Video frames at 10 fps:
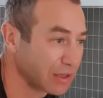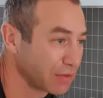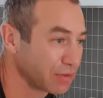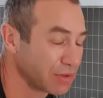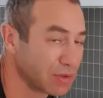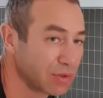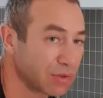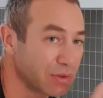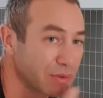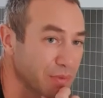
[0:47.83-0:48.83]
If
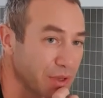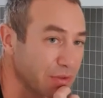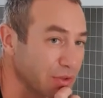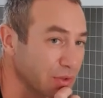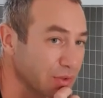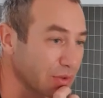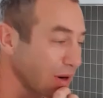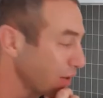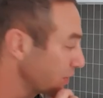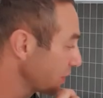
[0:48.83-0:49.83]
you're not
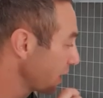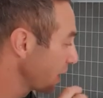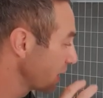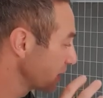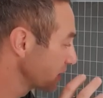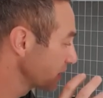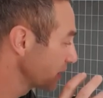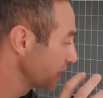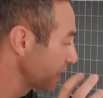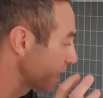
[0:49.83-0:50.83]
around
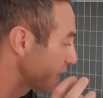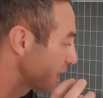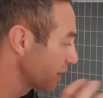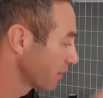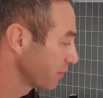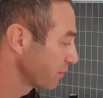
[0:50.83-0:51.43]
and